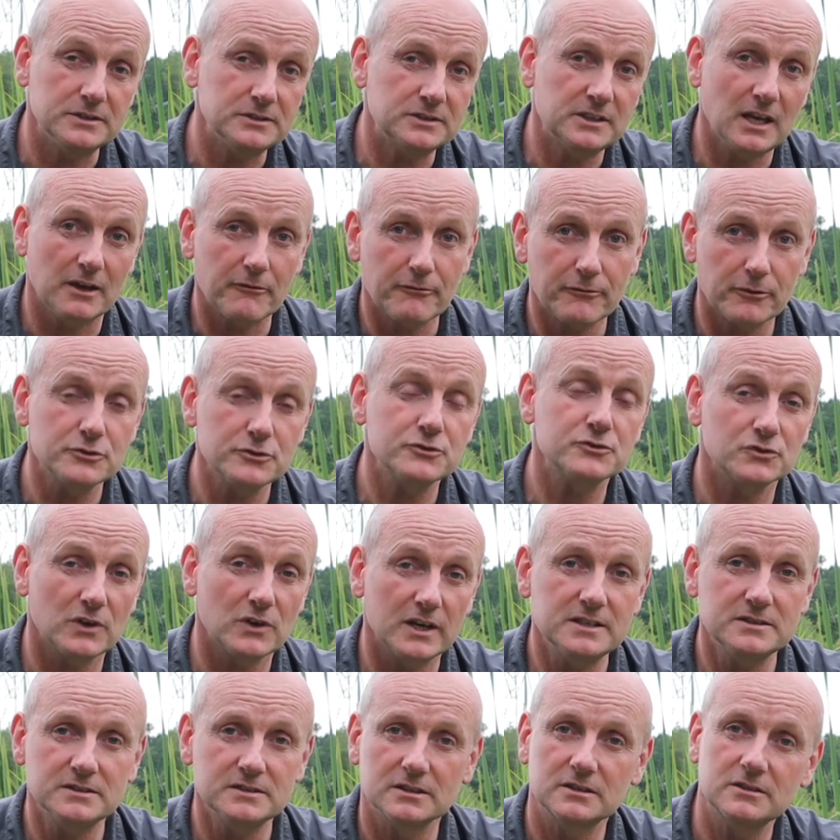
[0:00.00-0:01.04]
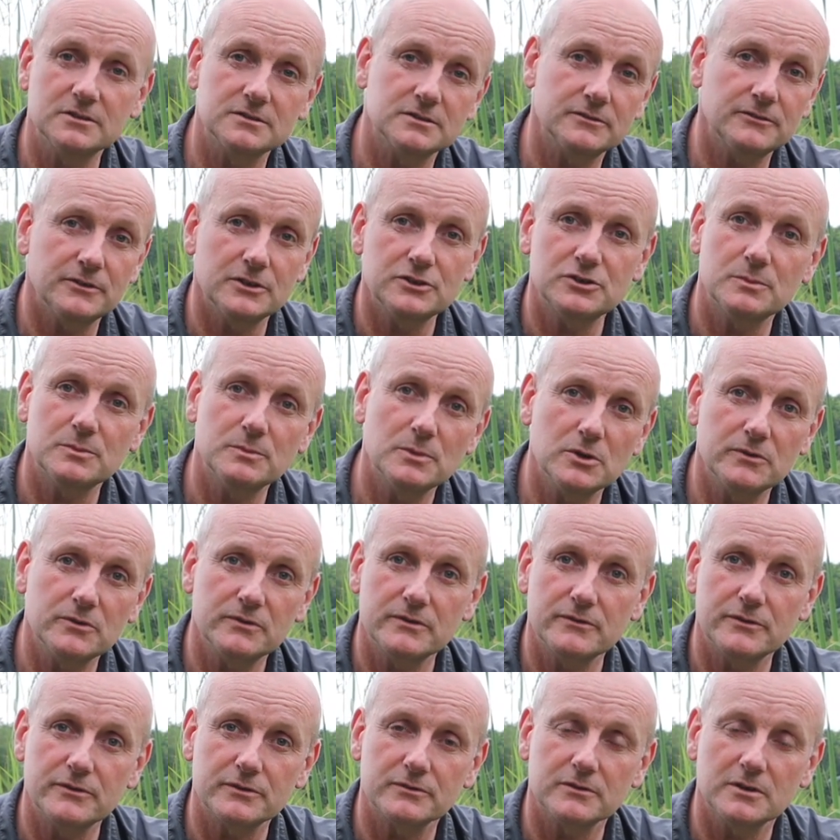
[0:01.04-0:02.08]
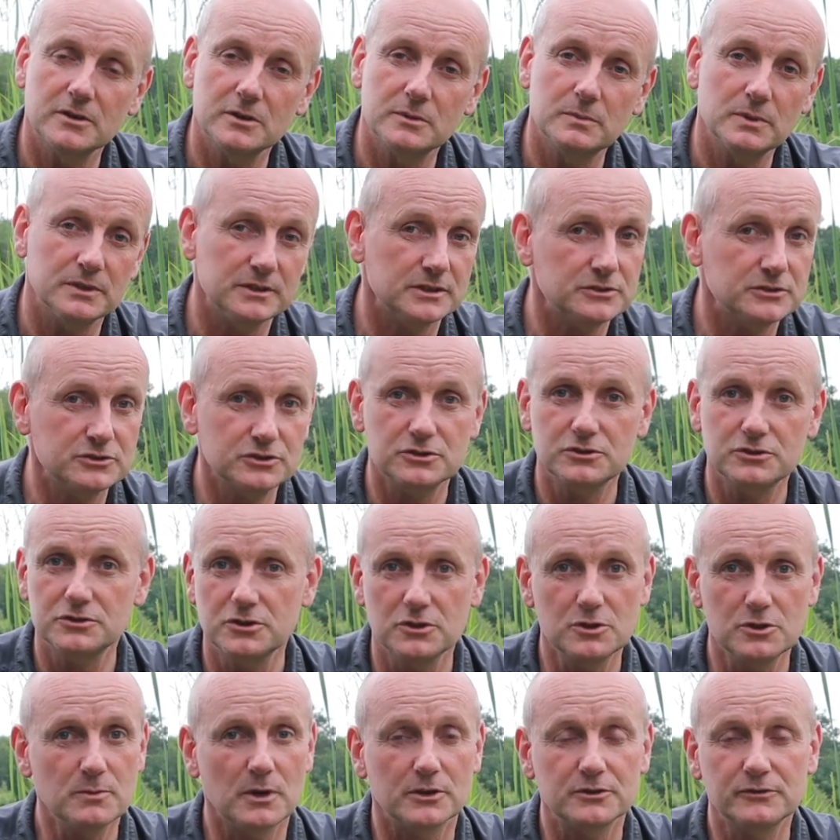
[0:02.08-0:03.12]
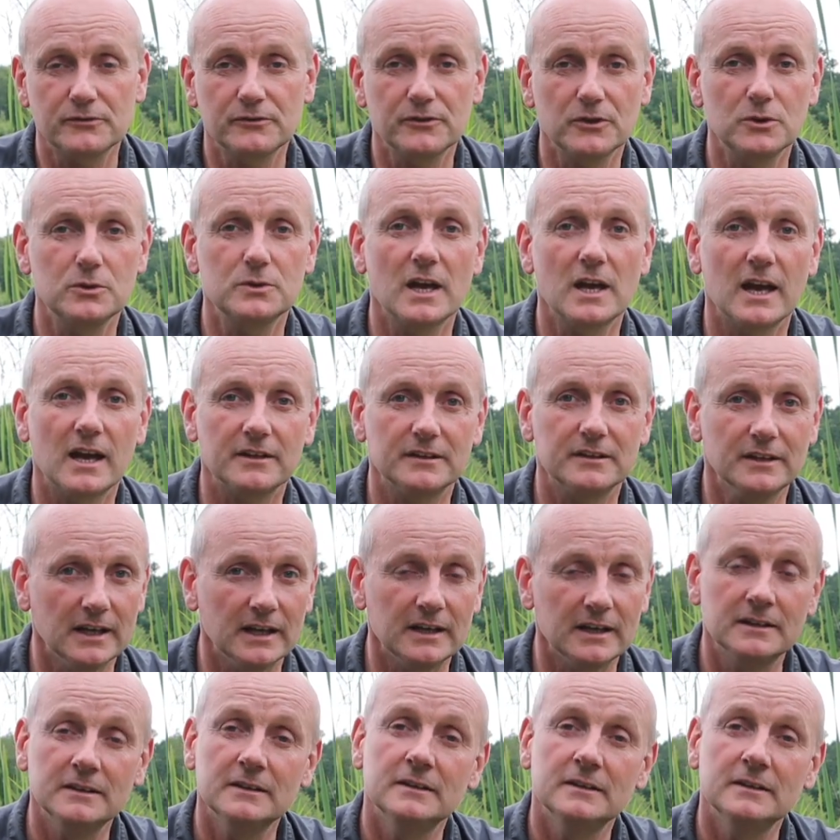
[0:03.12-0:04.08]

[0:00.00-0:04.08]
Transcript: get frustrated because the fish are moving through, but there's just too much food out there